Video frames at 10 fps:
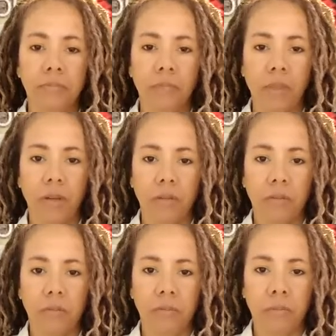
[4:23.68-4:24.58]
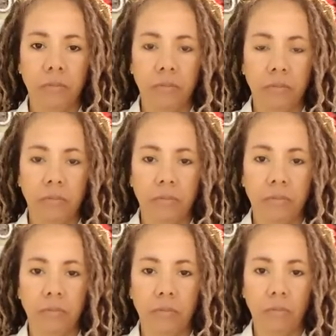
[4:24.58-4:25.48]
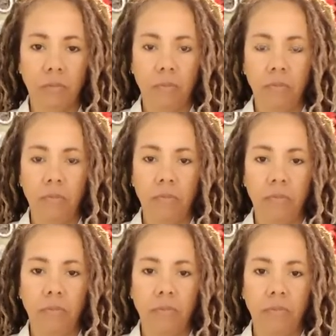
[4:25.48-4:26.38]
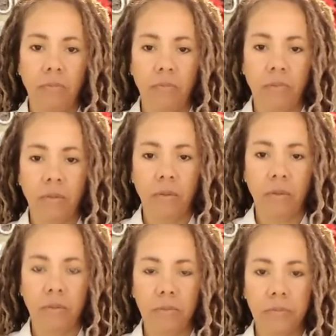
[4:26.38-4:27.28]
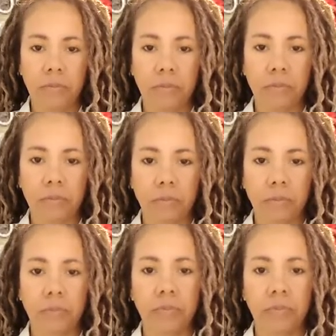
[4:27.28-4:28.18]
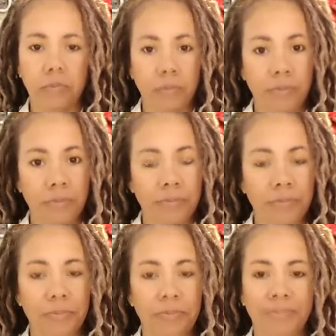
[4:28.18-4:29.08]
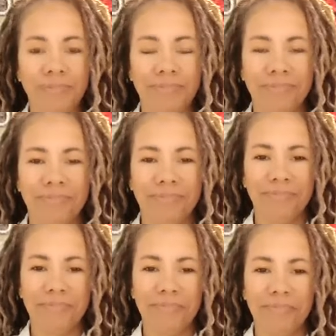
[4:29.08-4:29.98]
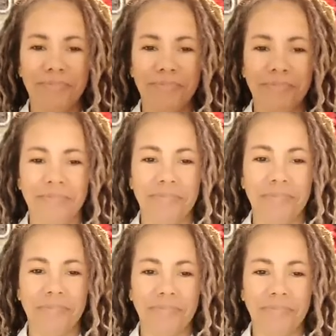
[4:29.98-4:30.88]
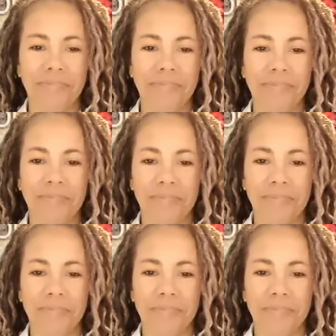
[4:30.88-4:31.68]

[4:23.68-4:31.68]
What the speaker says: (not speaking)